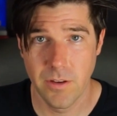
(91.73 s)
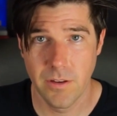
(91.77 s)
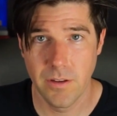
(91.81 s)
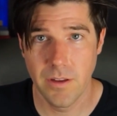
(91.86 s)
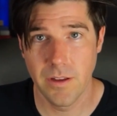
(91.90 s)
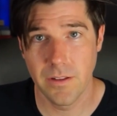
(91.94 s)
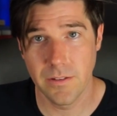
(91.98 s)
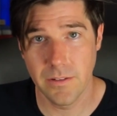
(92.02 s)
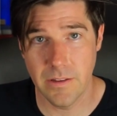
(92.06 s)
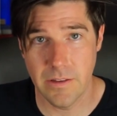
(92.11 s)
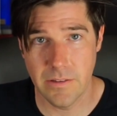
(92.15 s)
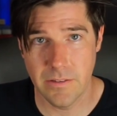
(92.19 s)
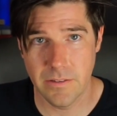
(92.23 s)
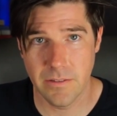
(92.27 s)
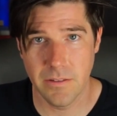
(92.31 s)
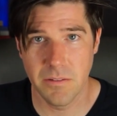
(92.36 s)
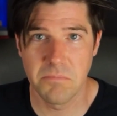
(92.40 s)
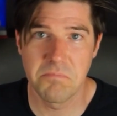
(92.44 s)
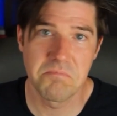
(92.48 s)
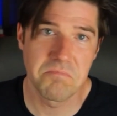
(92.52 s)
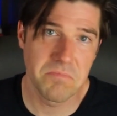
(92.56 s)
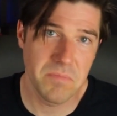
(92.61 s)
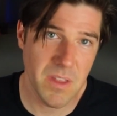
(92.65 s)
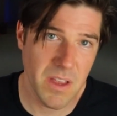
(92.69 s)
at least
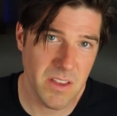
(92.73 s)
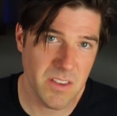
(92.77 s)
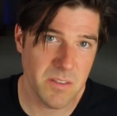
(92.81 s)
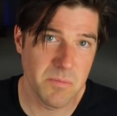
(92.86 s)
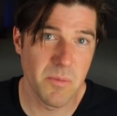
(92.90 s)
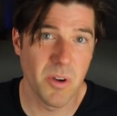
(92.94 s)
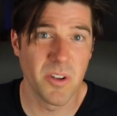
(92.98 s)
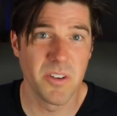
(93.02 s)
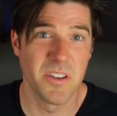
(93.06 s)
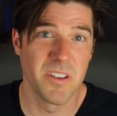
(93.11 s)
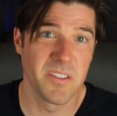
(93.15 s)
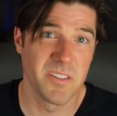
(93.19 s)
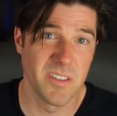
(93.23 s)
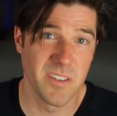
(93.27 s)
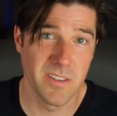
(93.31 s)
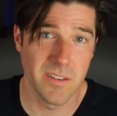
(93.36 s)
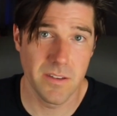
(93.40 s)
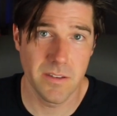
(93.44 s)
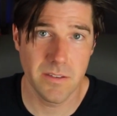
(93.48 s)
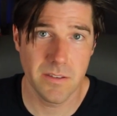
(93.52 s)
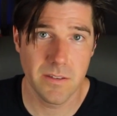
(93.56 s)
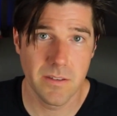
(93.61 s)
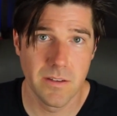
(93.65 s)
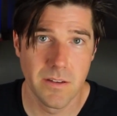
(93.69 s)
at small
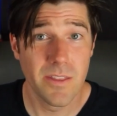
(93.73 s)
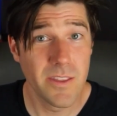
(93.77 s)
distances.